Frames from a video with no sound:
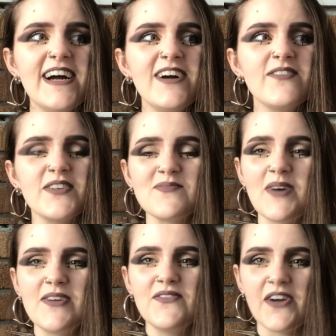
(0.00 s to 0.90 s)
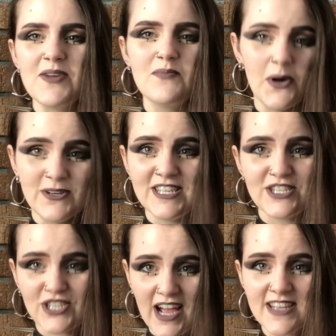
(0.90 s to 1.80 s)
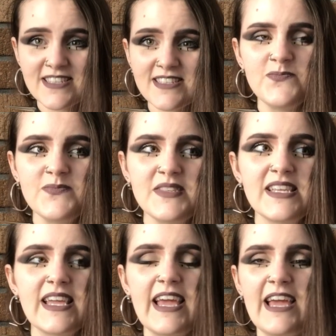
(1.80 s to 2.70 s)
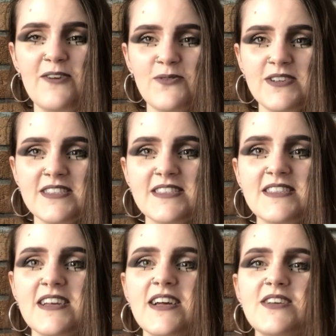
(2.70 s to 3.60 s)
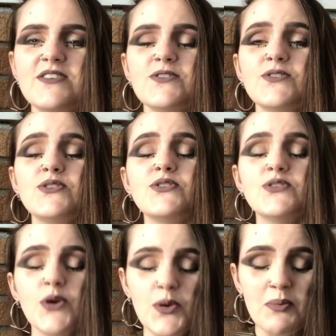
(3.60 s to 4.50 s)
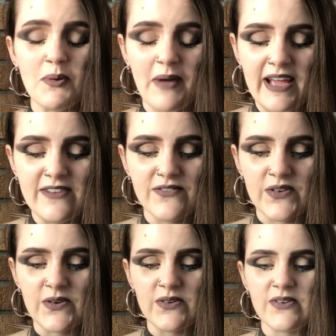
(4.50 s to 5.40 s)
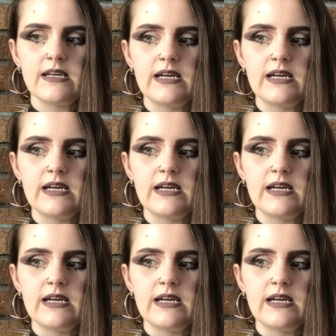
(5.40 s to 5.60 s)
with my very bony chest, it was super painful.